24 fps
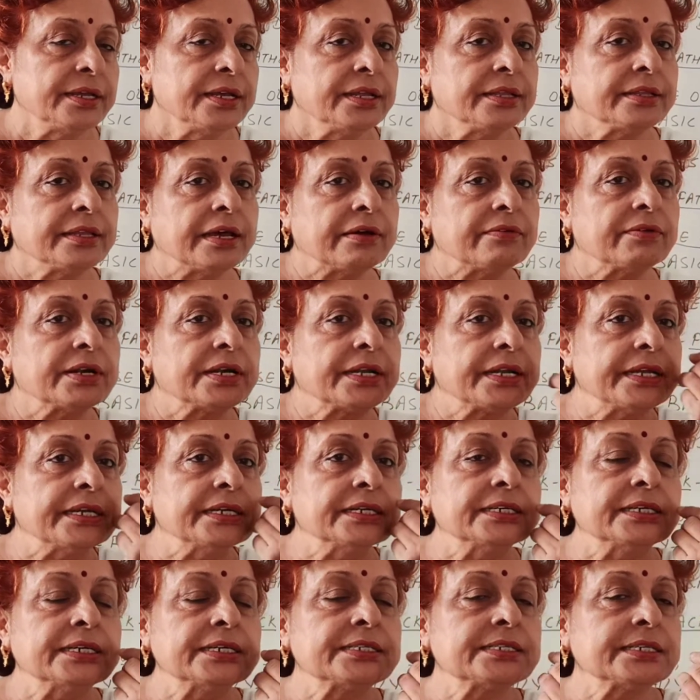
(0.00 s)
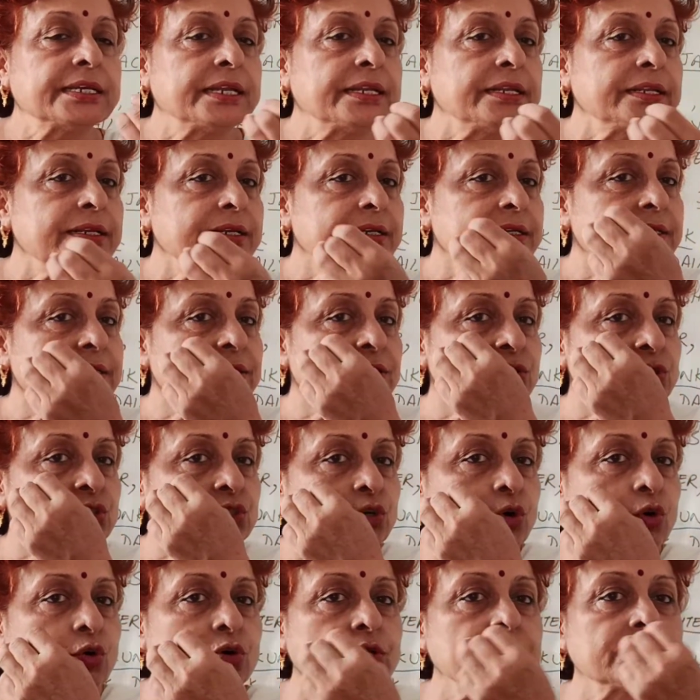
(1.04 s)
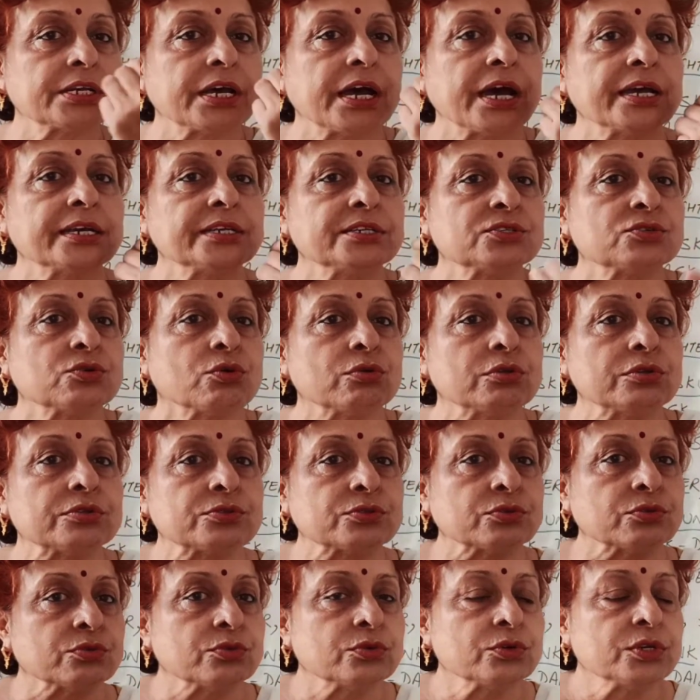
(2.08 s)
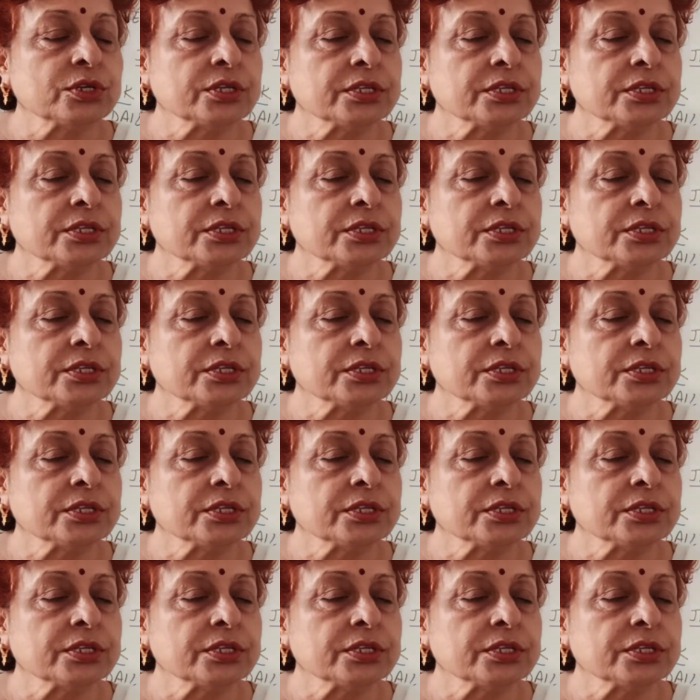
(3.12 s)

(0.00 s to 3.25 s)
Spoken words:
there were tears in Jo's eyes also.